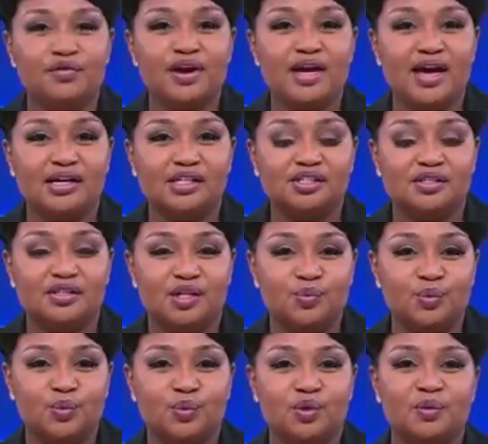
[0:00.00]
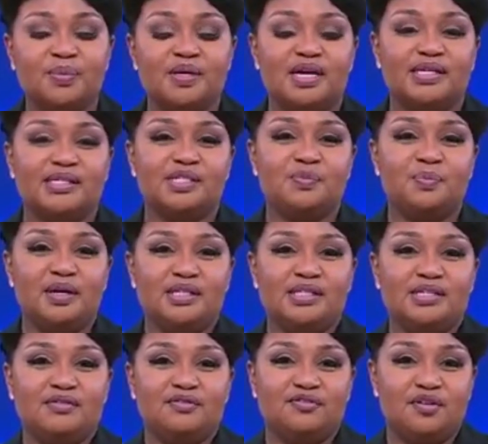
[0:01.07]
reaction that we will be
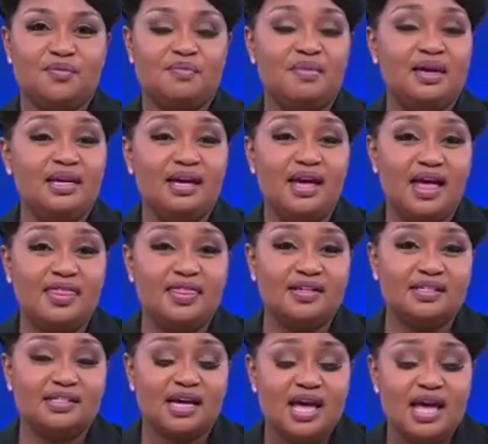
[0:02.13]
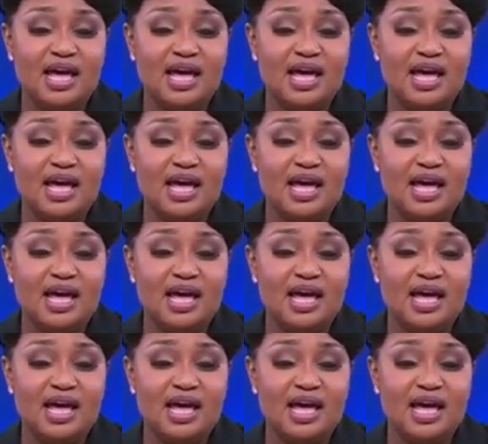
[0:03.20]
expecting from many others,